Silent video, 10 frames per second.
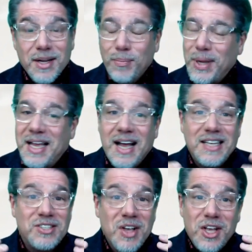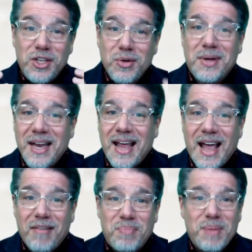because you can
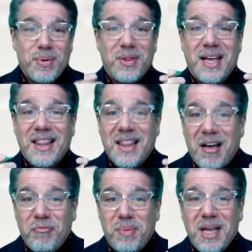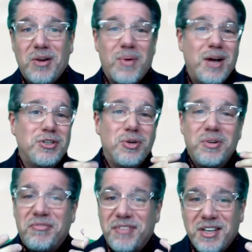have people that love being around you
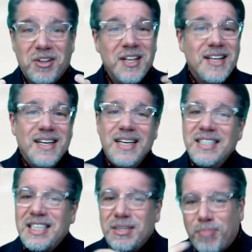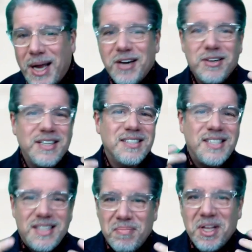and feel inspired and
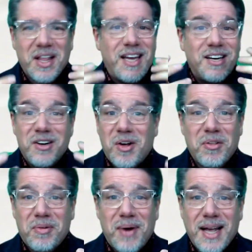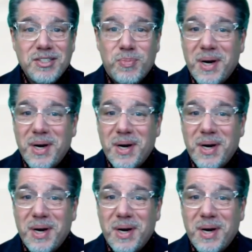stimulated and all the rest,